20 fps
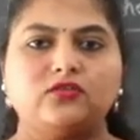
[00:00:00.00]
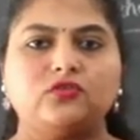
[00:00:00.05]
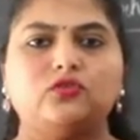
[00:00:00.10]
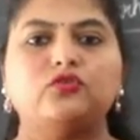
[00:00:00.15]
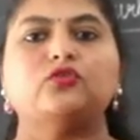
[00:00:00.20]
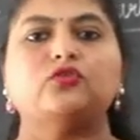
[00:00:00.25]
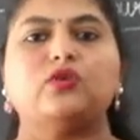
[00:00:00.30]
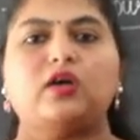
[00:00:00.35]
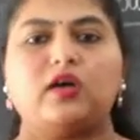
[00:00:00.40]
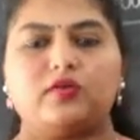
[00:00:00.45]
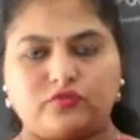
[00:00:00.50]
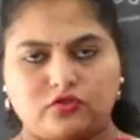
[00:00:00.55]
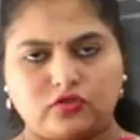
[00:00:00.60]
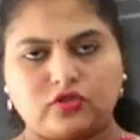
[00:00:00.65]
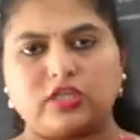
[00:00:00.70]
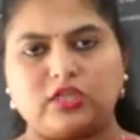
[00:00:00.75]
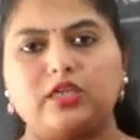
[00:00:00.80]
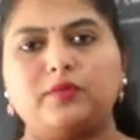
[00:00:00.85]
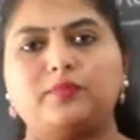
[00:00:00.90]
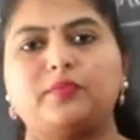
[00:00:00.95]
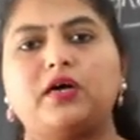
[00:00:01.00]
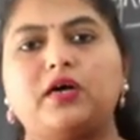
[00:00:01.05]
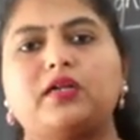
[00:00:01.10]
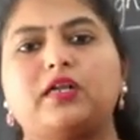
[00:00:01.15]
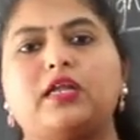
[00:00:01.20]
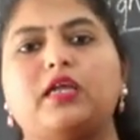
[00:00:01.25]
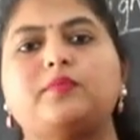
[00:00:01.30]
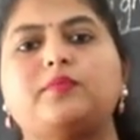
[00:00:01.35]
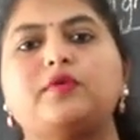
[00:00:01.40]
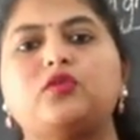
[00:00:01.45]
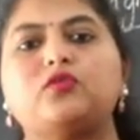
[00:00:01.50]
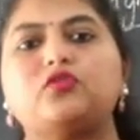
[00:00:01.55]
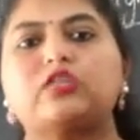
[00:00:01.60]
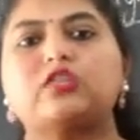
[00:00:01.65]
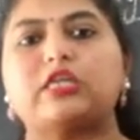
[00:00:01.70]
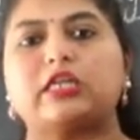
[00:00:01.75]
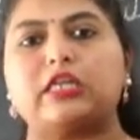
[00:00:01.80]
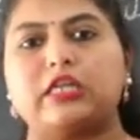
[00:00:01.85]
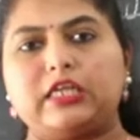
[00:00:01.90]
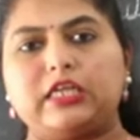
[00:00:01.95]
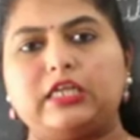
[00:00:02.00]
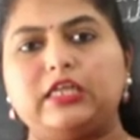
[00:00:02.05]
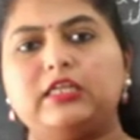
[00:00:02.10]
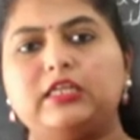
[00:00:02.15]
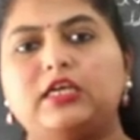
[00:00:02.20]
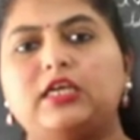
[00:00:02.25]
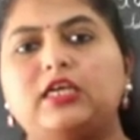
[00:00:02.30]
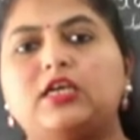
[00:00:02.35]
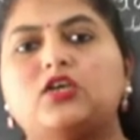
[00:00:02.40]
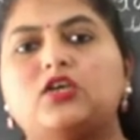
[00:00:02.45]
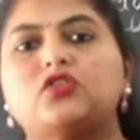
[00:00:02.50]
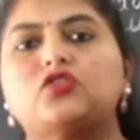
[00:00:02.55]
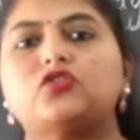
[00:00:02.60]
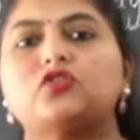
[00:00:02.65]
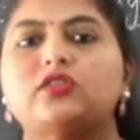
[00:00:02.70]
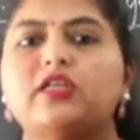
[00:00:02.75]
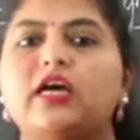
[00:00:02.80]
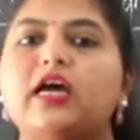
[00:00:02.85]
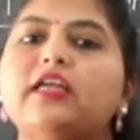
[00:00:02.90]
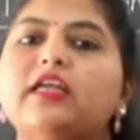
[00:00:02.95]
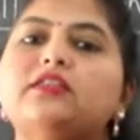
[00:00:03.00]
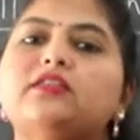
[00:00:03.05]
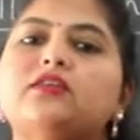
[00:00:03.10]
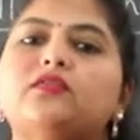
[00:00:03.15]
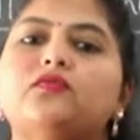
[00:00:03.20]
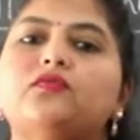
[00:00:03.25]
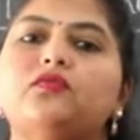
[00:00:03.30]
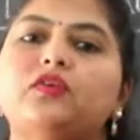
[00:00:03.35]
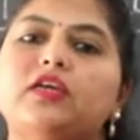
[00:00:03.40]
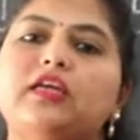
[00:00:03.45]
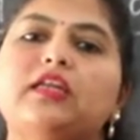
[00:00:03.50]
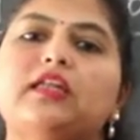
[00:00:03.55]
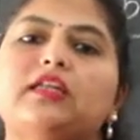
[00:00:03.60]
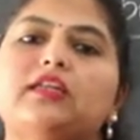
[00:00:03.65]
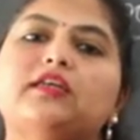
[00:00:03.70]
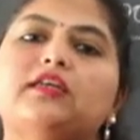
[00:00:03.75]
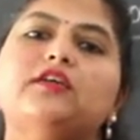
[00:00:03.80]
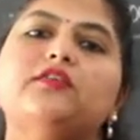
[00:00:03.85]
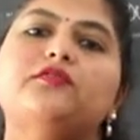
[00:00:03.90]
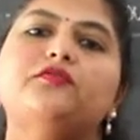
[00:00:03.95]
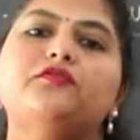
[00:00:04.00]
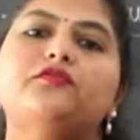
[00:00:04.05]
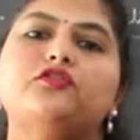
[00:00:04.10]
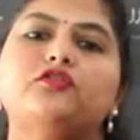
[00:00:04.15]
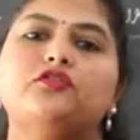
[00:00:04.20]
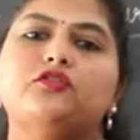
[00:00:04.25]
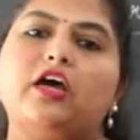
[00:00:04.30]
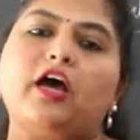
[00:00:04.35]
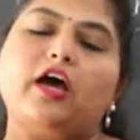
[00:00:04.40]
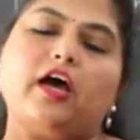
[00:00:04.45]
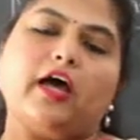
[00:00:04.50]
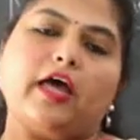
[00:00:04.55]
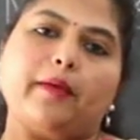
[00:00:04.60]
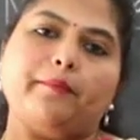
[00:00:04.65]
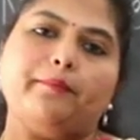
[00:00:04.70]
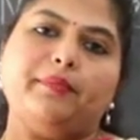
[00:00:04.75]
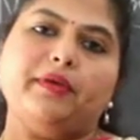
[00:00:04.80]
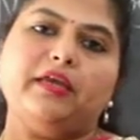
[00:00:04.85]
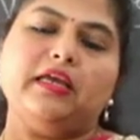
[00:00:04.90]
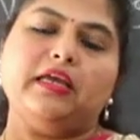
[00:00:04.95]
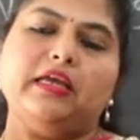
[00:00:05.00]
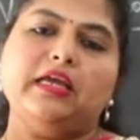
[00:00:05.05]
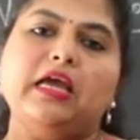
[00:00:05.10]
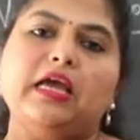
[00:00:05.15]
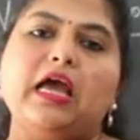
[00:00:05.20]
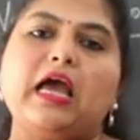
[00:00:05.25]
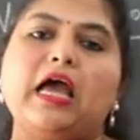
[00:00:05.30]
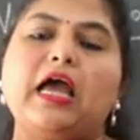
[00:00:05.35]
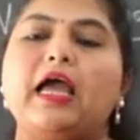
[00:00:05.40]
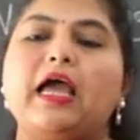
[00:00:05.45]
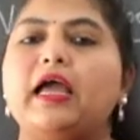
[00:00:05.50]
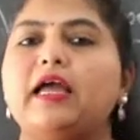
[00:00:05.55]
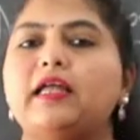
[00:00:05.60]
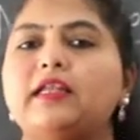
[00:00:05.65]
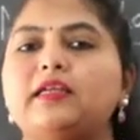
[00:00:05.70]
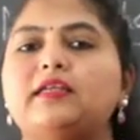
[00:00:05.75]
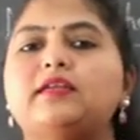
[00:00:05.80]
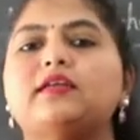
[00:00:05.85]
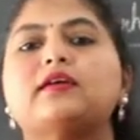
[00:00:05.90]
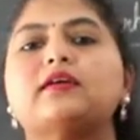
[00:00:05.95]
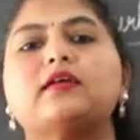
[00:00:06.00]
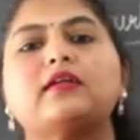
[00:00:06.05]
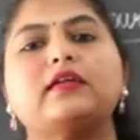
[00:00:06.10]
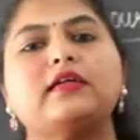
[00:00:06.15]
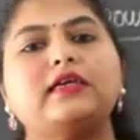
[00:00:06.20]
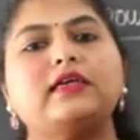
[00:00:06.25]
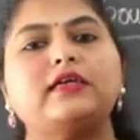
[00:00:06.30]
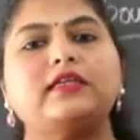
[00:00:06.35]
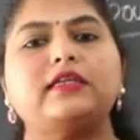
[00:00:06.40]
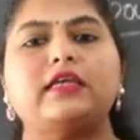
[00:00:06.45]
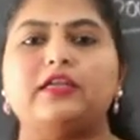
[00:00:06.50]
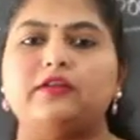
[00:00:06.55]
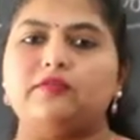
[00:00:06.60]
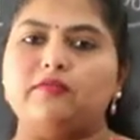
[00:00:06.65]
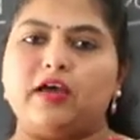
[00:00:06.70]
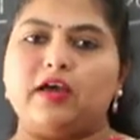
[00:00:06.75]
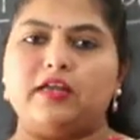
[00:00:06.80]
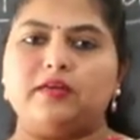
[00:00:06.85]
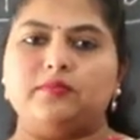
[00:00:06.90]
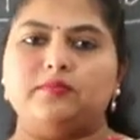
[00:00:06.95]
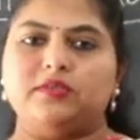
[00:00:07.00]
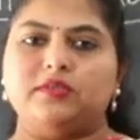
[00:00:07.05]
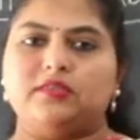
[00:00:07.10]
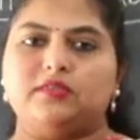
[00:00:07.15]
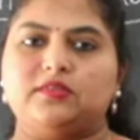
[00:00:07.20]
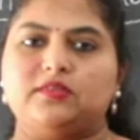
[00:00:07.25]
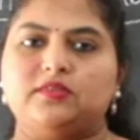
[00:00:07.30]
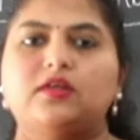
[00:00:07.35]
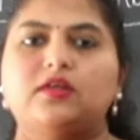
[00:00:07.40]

So you have to keep our neighborhood clean so that we live to happy and in a clean environment.